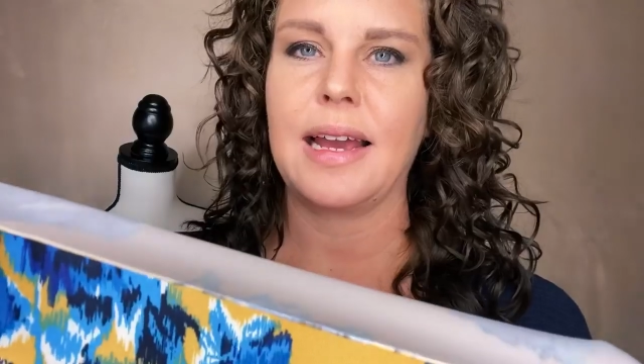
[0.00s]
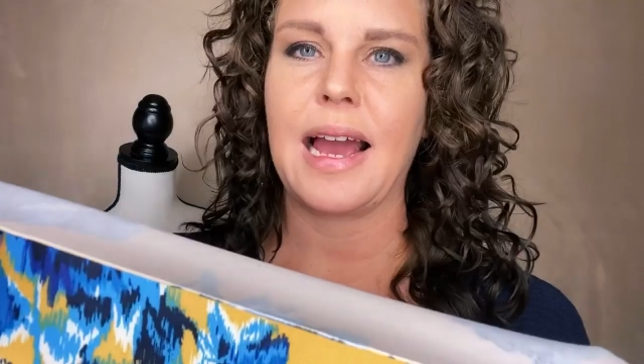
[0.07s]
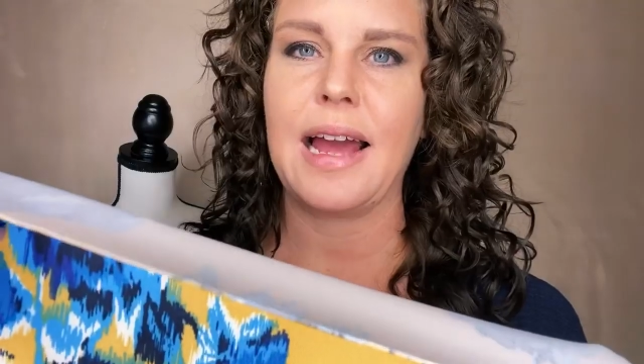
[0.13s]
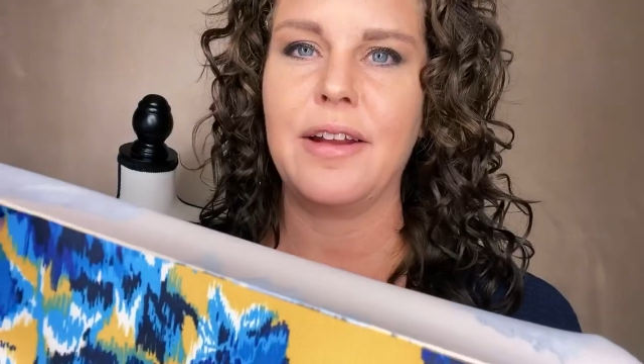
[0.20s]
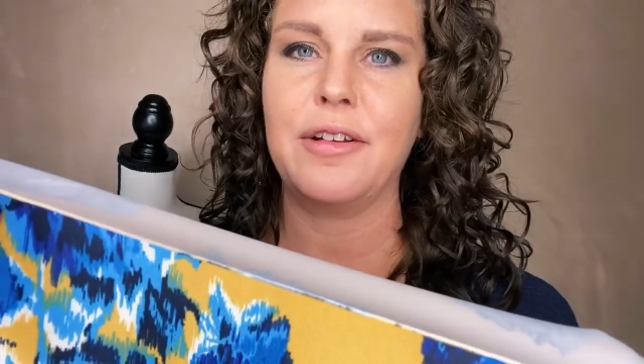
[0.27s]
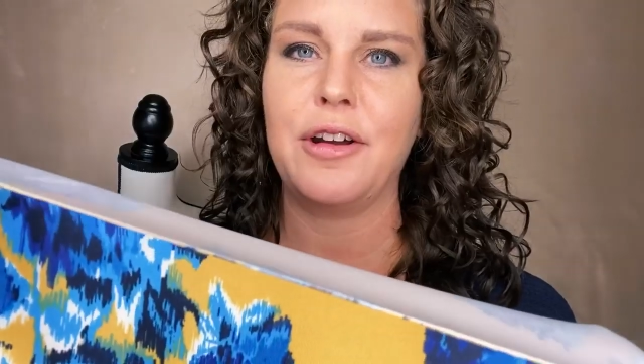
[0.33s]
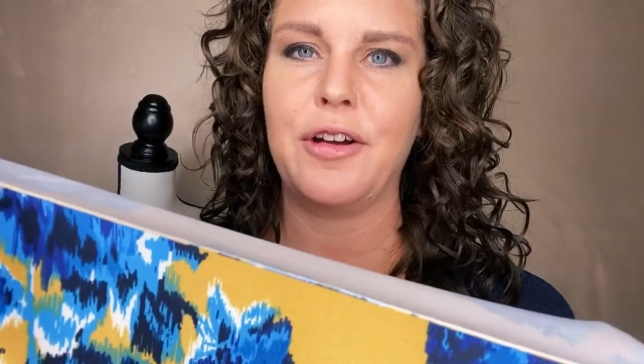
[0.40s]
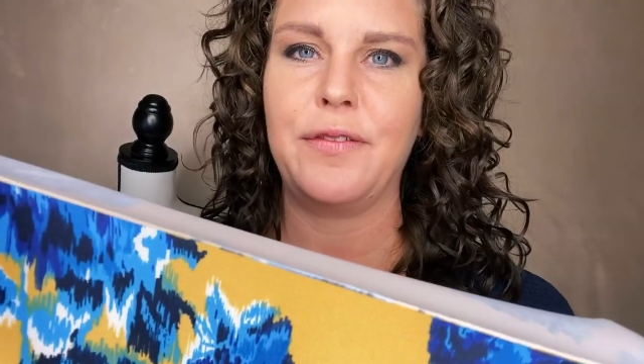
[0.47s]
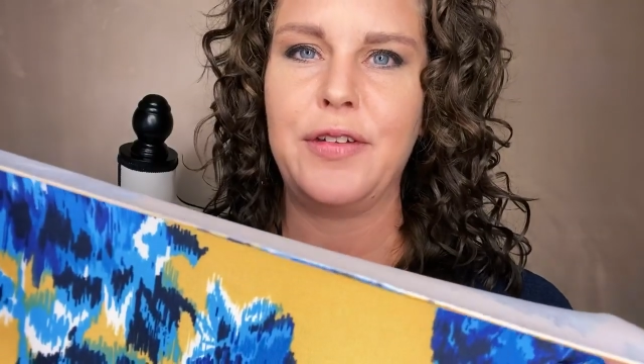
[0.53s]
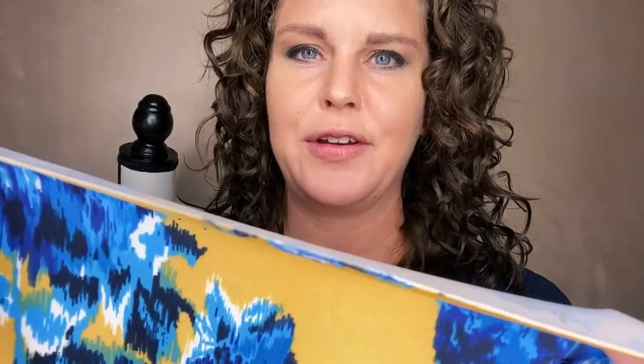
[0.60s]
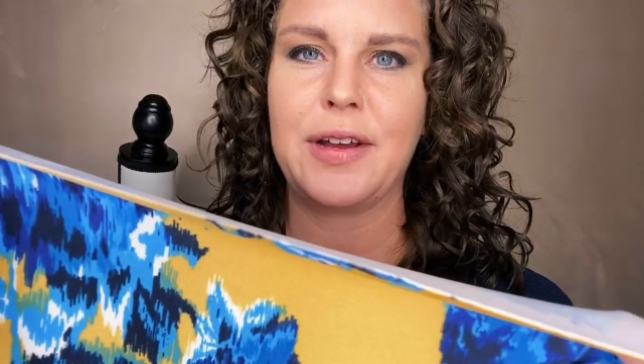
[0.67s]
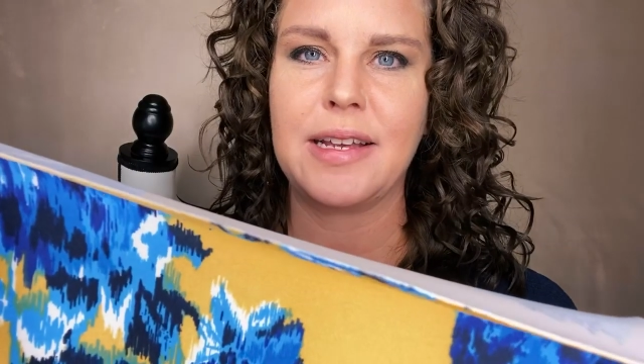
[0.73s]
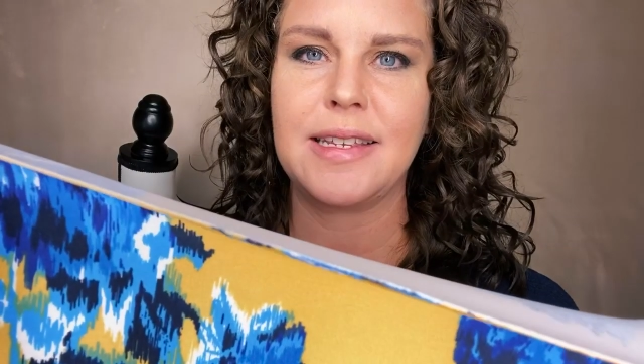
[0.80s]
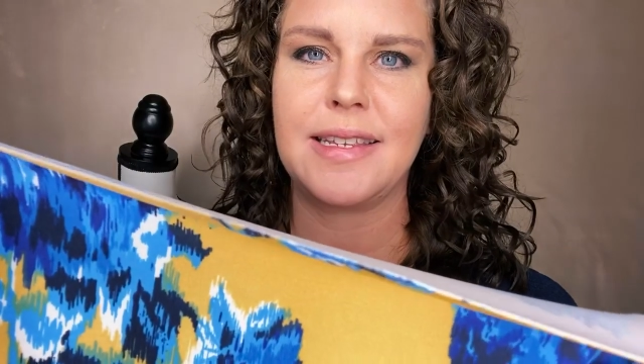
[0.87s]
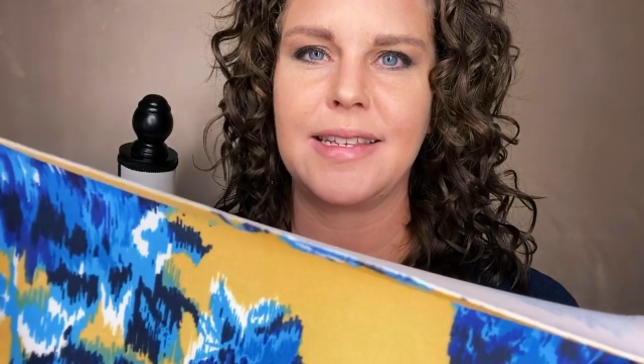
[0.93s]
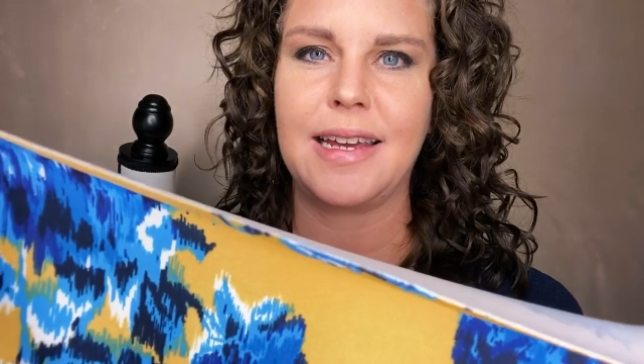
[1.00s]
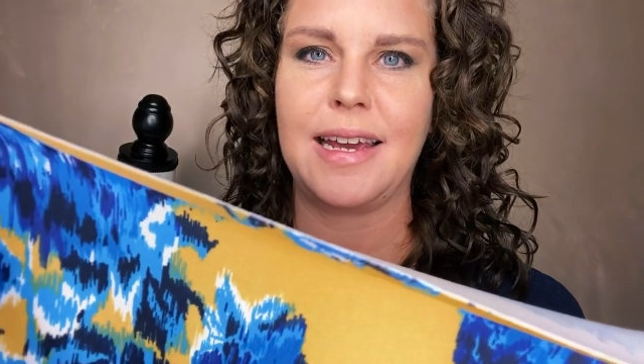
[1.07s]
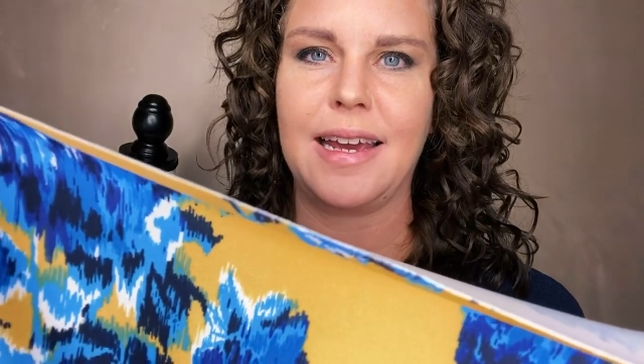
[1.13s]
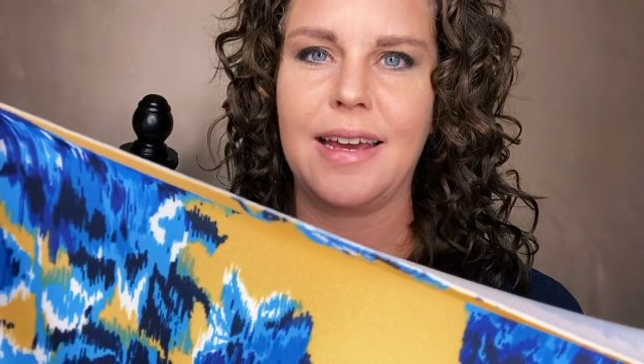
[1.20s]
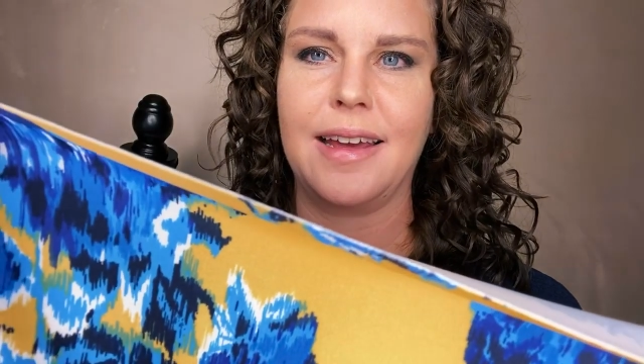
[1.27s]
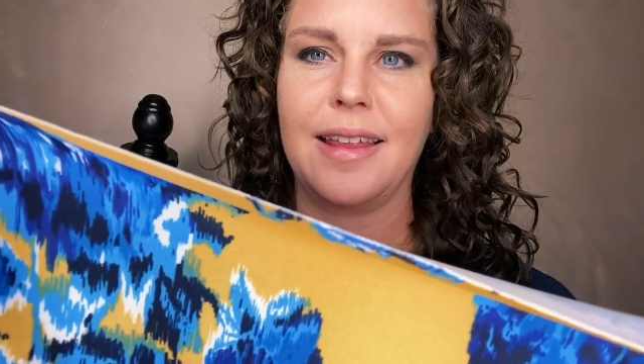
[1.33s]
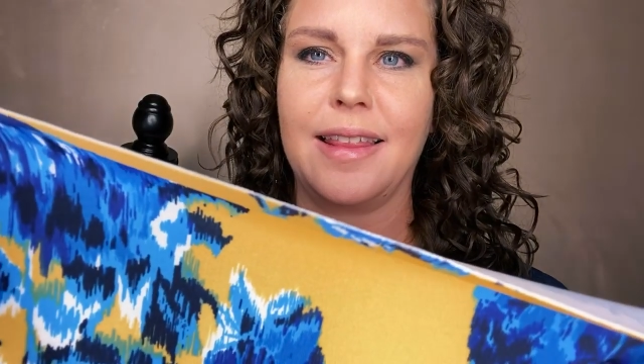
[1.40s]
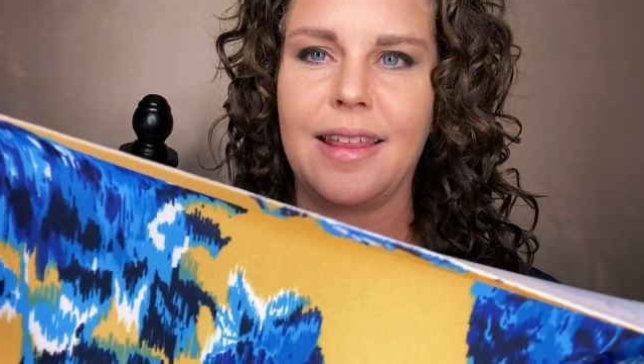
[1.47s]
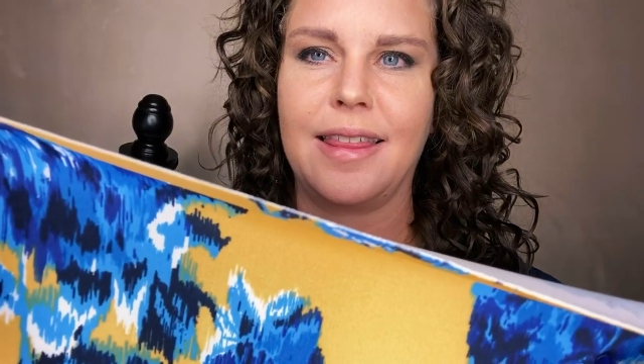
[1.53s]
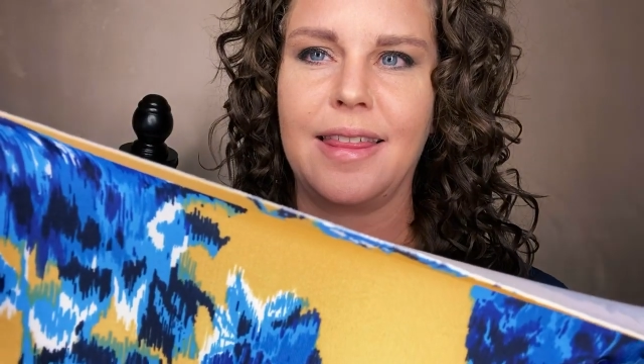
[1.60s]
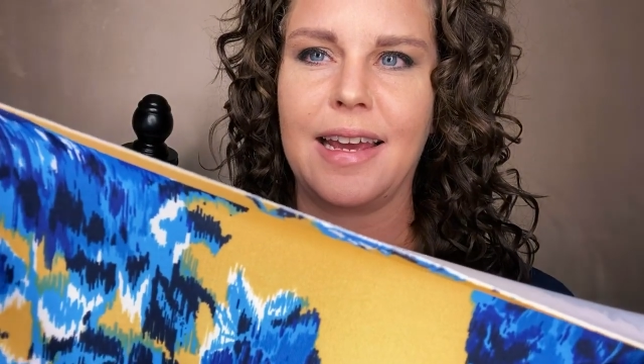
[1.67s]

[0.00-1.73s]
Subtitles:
I don't know if you can see the